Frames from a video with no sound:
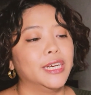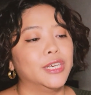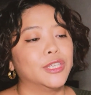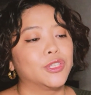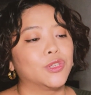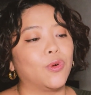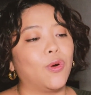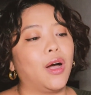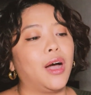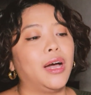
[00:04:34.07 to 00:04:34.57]

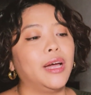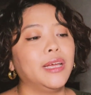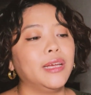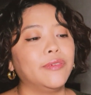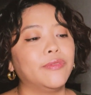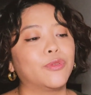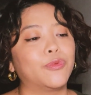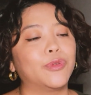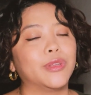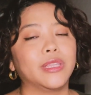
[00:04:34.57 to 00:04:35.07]
So I
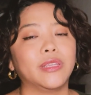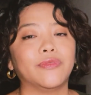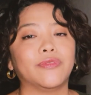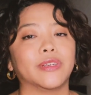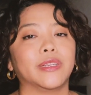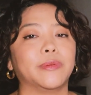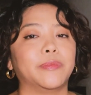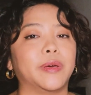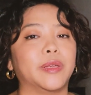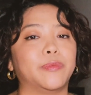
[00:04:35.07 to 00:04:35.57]
have a really
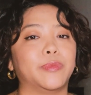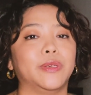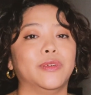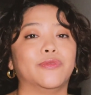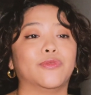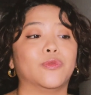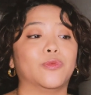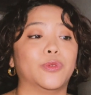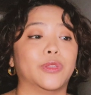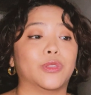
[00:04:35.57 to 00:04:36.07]
funny pet
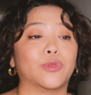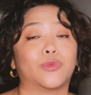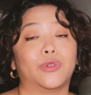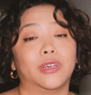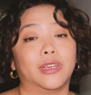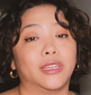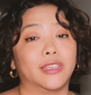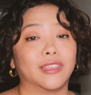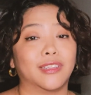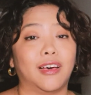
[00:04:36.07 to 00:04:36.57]
peeve with the
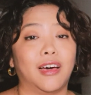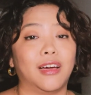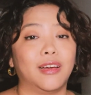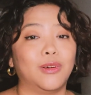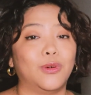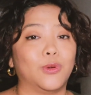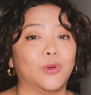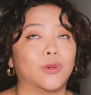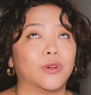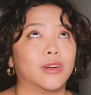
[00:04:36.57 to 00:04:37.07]
word
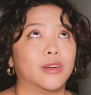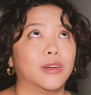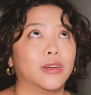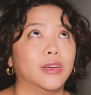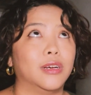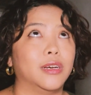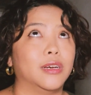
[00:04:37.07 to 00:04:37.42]
unlock or